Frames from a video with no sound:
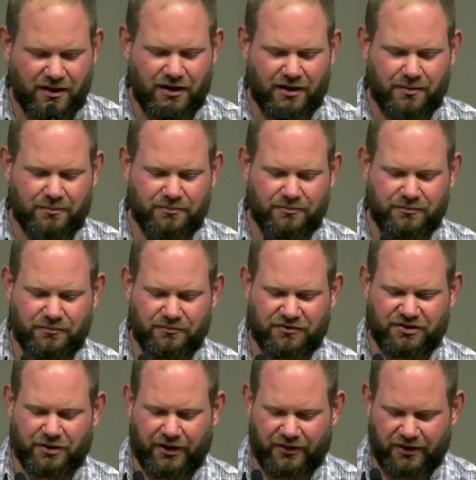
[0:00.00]
um,
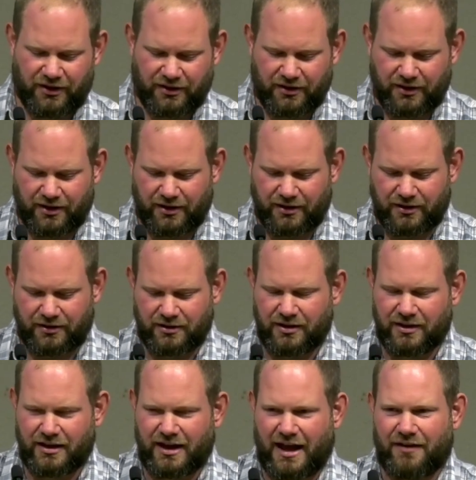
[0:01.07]
so I think uh,
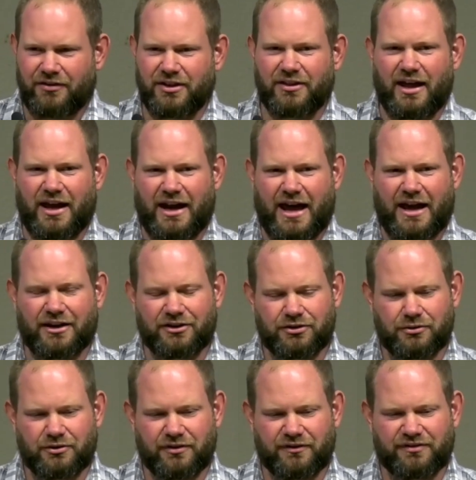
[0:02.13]
having that
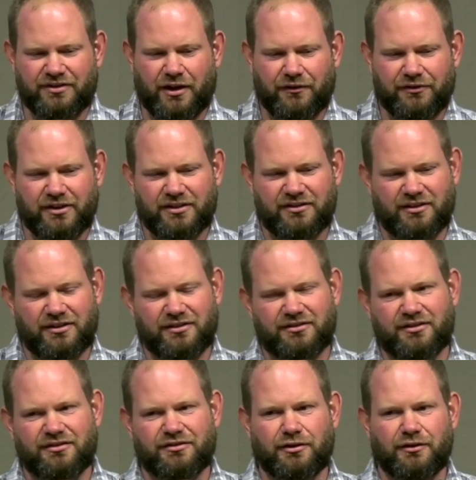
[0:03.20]
attitude of selflessness
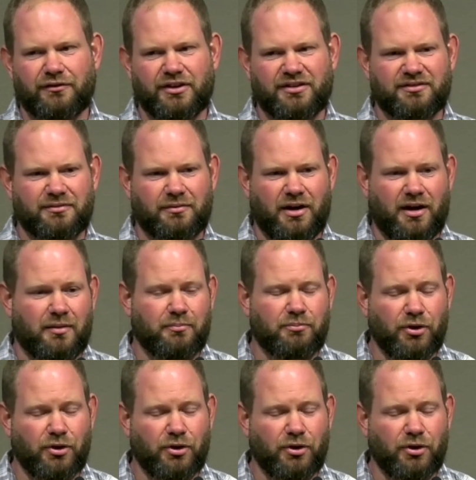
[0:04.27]
and service, uh,